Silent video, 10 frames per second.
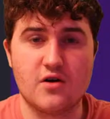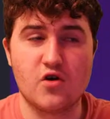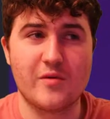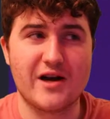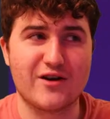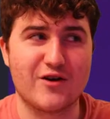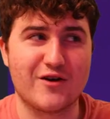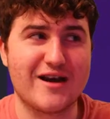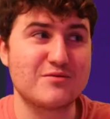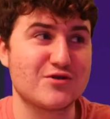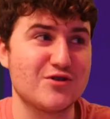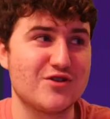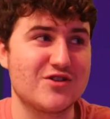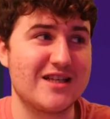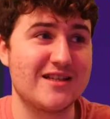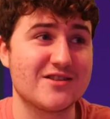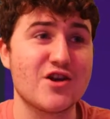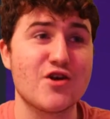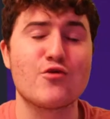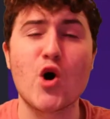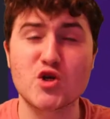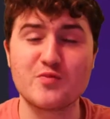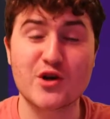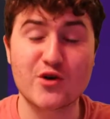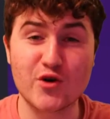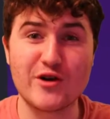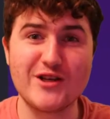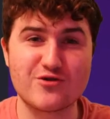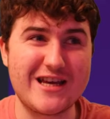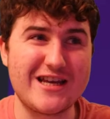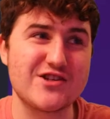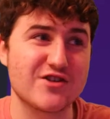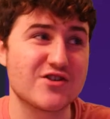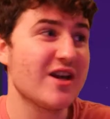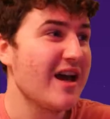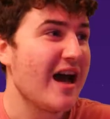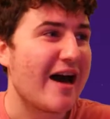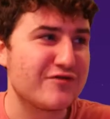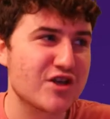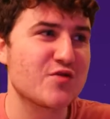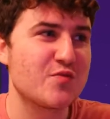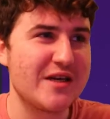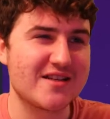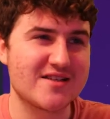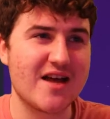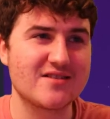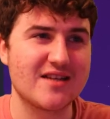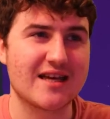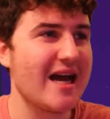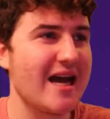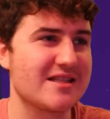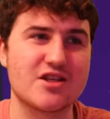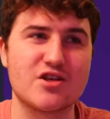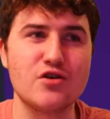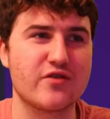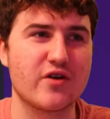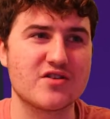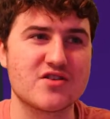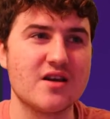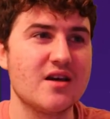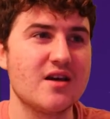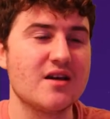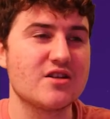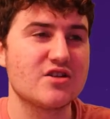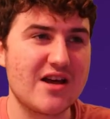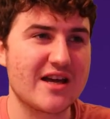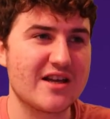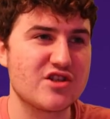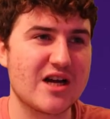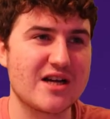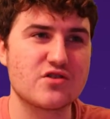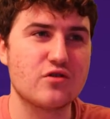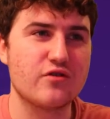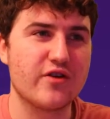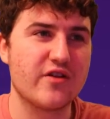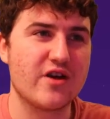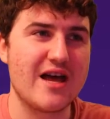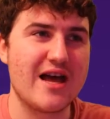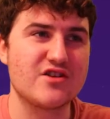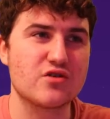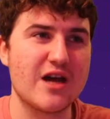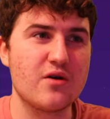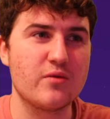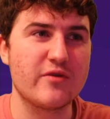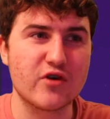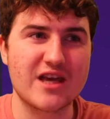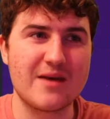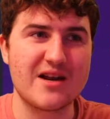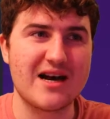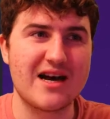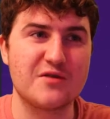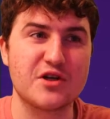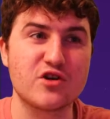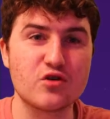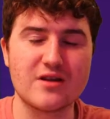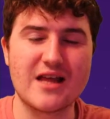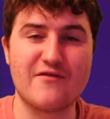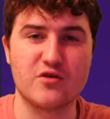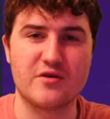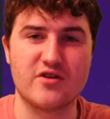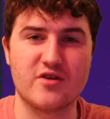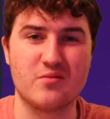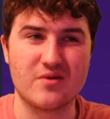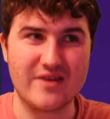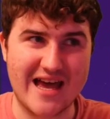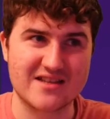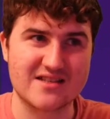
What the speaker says: Oh my God, absolute scenes. Ross Mccrorie's Rangers have just beat Celtic. That is huge for us. Celtic had a chance to go further ahead. So now we've got a game in hand and we can go level with them next